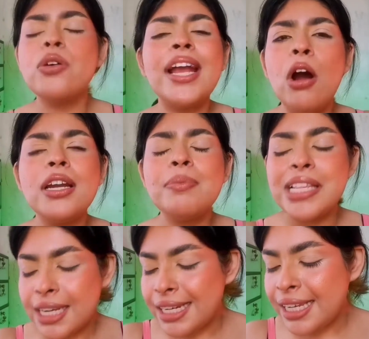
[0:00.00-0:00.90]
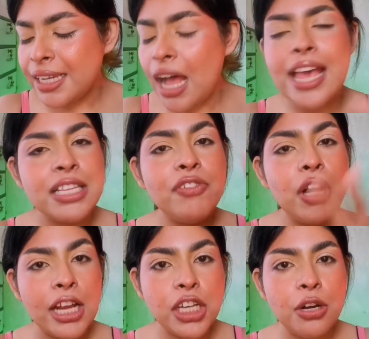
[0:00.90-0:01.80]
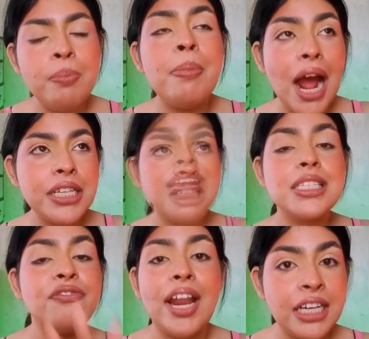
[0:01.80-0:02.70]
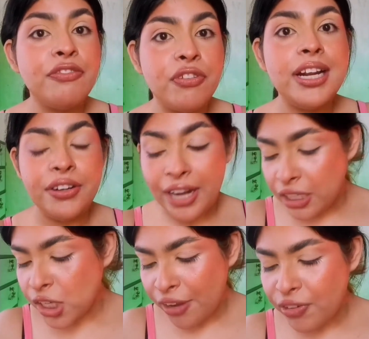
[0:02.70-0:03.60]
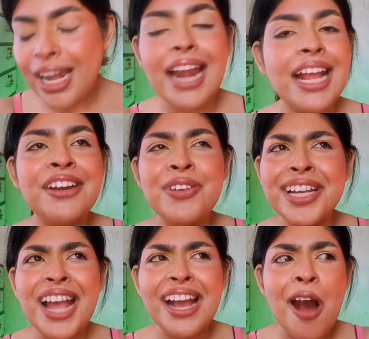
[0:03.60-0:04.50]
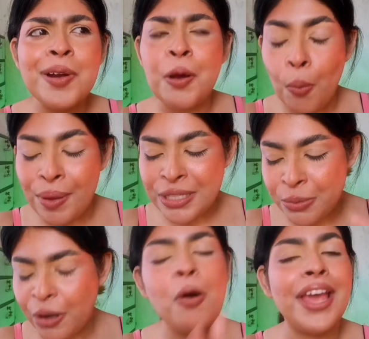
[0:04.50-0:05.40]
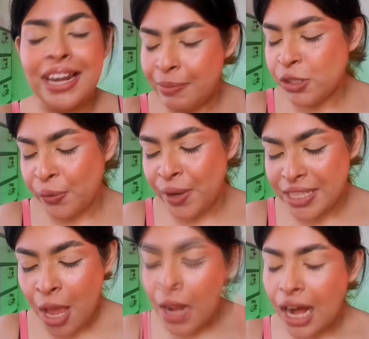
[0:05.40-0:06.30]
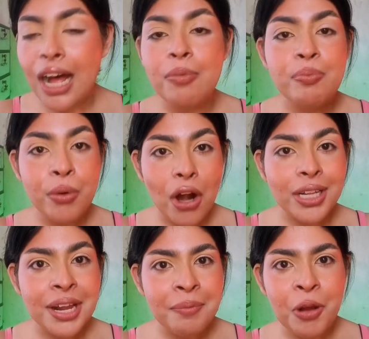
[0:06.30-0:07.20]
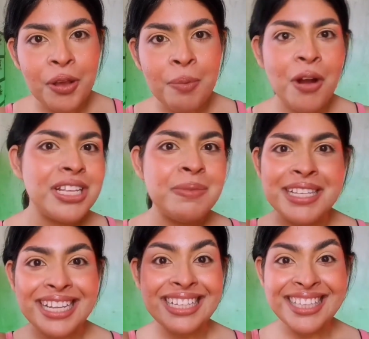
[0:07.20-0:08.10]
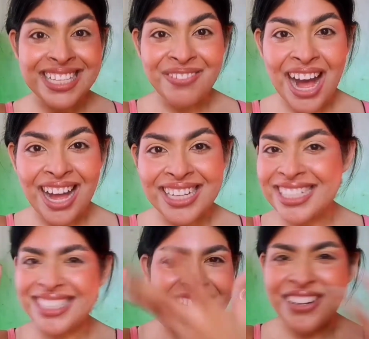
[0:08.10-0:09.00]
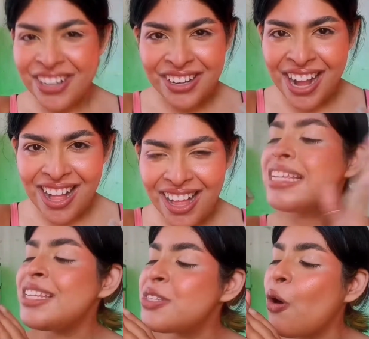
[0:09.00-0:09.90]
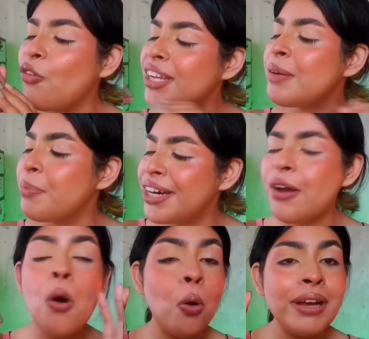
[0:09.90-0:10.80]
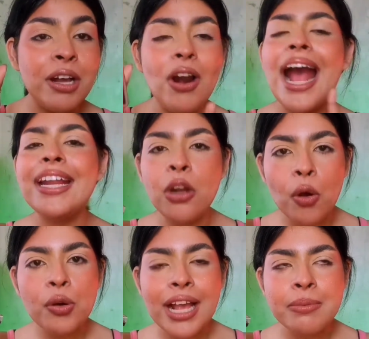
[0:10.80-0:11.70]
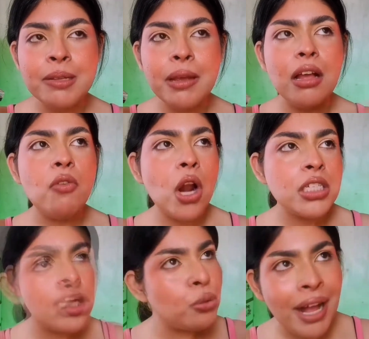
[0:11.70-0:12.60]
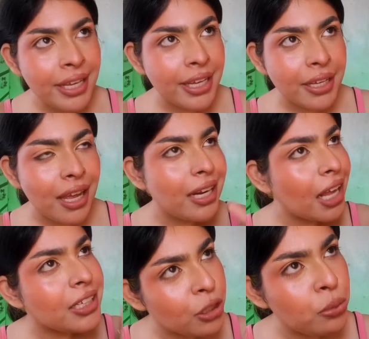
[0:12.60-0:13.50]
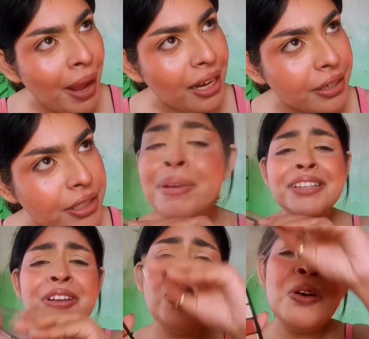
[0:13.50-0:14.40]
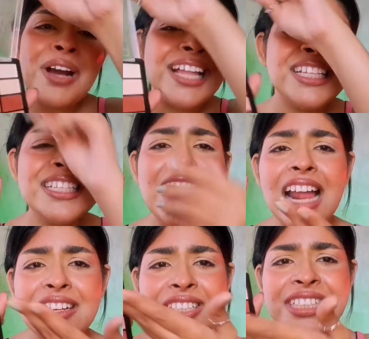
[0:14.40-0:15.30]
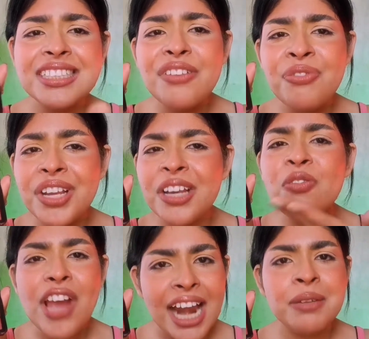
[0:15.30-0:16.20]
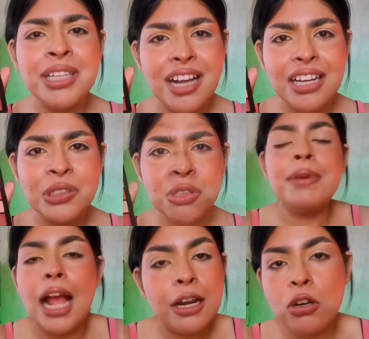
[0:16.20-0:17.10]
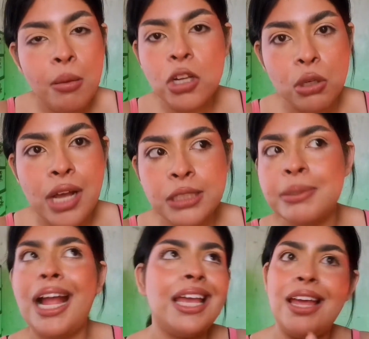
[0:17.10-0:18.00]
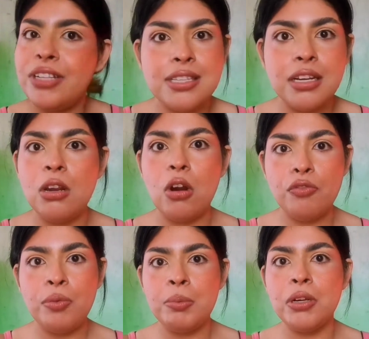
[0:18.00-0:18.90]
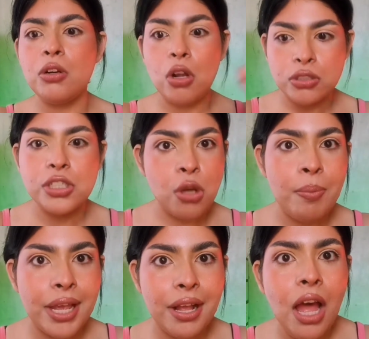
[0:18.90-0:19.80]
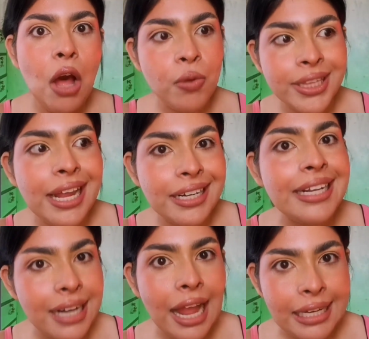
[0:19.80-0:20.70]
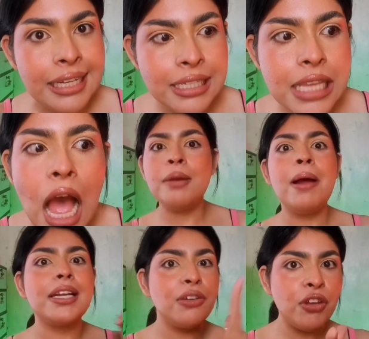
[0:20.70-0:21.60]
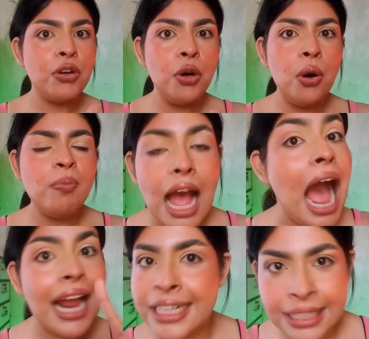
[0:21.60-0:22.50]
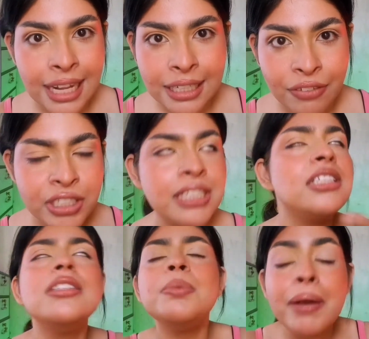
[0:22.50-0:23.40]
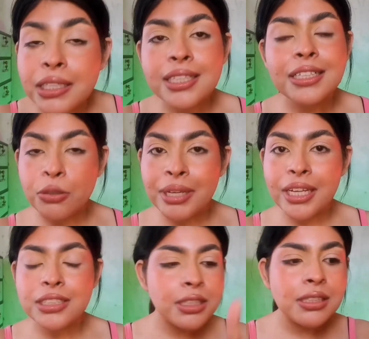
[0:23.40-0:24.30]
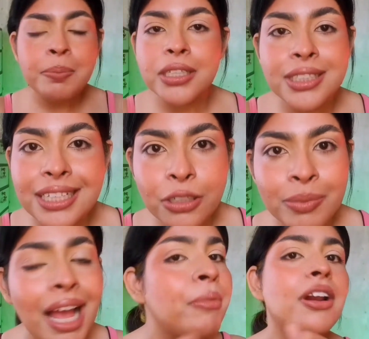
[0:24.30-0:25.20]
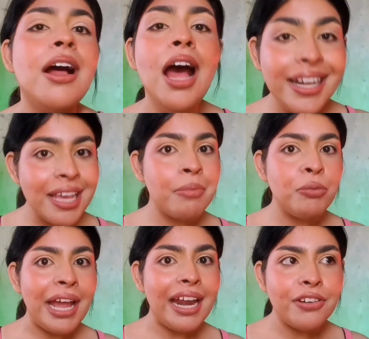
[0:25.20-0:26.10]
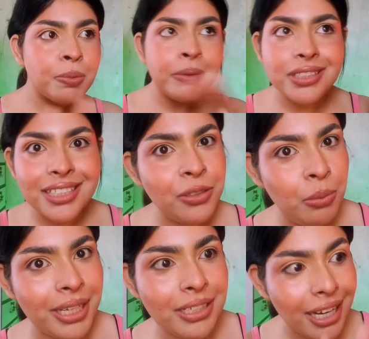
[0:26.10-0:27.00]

So I got basically a SFR eyeshadow, but it's a very different range, I feel, and I really like how it opens, to be honest. Okay, let me show you guys. The product that I'm talking about is basically this one. Ta-da-da! This is so freaking pretty. Oh my god, I know you guys must be, what? Subhankhi, another nude palette. But you know, look at these colors. These are freaking wearable colors. I mean, mean, I don't know about you guys, but I haven't seen a lot of people grocery shopping with their green eyelids. But if you do, I need that confidence. Just parcel it to me. Just parcel it to me. I'm gonna DM you my address. Parcel it to me.